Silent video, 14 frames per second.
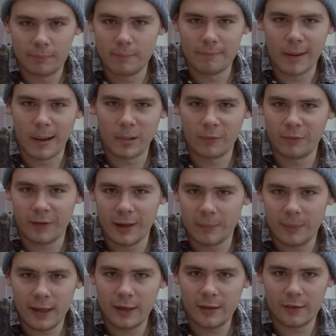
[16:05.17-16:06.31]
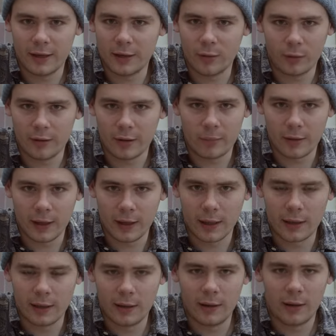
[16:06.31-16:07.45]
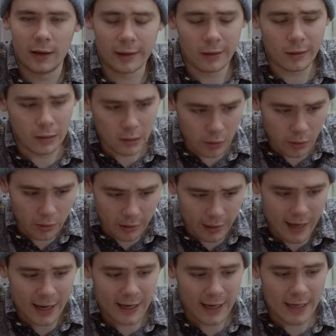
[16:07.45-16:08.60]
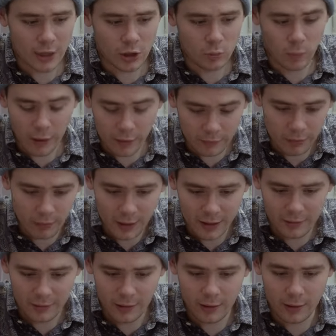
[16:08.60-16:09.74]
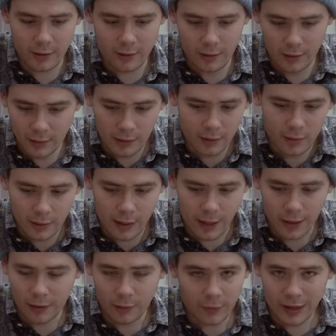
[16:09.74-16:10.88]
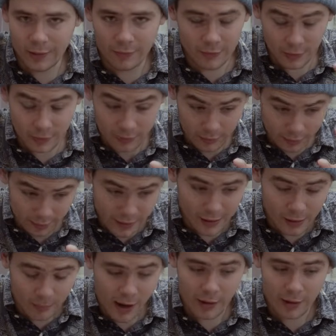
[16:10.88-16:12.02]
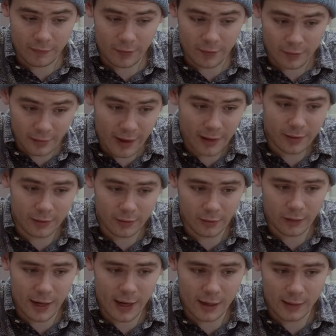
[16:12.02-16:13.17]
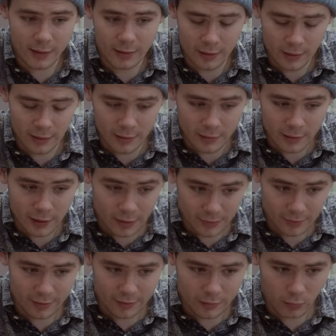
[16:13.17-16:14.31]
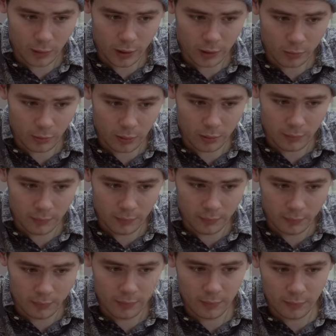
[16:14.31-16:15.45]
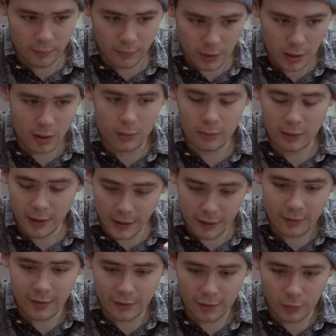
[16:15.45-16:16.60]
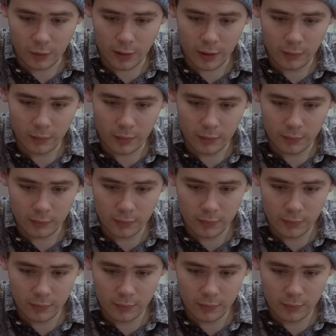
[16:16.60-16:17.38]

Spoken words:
marrow fat peas in it or something. I could look at each one of them in turn and I would have to think about it for seconds on end. Is this the one I want? No. Is this the one I want?